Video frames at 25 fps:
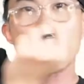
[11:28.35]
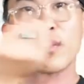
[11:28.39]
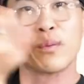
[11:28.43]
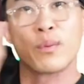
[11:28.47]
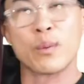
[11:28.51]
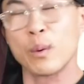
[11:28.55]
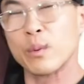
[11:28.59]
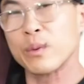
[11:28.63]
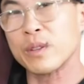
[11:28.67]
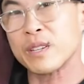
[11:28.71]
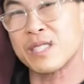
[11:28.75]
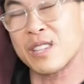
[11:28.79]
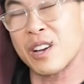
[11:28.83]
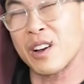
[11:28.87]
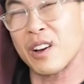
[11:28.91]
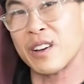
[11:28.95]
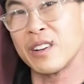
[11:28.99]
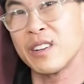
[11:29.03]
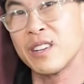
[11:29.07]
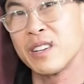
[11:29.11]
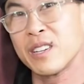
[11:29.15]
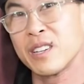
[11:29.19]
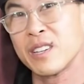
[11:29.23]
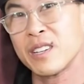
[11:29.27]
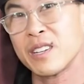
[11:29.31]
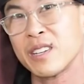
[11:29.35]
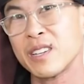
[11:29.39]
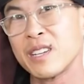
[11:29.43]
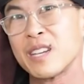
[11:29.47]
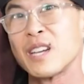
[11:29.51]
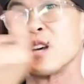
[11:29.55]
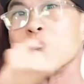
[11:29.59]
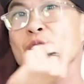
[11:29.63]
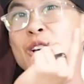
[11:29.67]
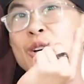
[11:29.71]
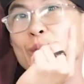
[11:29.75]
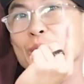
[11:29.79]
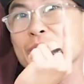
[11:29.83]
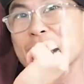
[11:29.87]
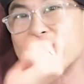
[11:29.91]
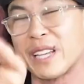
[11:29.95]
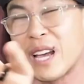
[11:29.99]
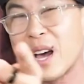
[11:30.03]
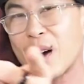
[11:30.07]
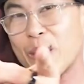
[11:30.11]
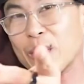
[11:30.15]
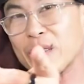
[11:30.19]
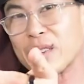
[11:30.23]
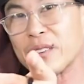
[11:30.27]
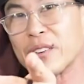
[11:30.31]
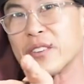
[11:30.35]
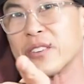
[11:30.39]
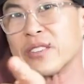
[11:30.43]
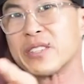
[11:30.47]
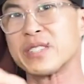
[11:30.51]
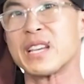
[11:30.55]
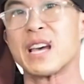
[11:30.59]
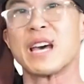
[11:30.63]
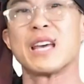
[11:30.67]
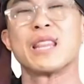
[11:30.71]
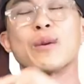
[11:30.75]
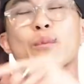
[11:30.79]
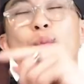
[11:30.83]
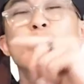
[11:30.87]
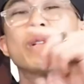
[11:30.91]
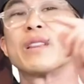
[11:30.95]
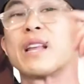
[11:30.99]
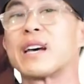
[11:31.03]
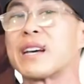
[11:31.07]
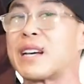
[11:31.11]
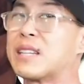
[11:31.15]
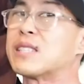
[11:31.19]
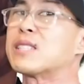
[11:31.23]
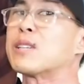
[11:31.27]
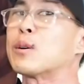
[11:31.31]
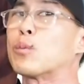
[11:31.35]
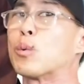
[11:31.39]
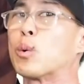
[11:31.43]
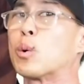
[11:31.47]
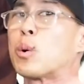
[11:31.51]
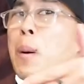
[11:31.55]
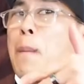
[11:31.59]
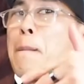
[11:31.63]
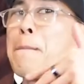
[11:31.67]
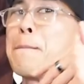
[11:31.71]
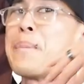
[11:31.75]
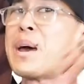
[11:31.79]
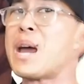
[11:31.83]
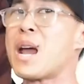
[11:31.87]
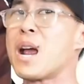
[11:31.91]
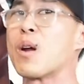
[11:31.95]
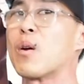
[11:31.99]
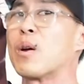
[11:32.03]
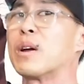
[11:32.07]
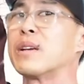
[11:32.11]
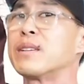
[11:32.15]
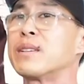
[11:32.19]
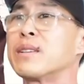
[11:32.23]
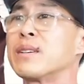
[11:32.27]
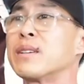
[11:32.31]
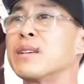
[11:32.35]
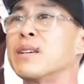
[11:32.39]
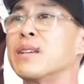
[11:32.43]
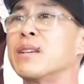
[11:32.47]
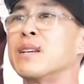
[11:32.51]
gonna throw this on, we'll see how it looks, and then we'll, like I said, we'll compare it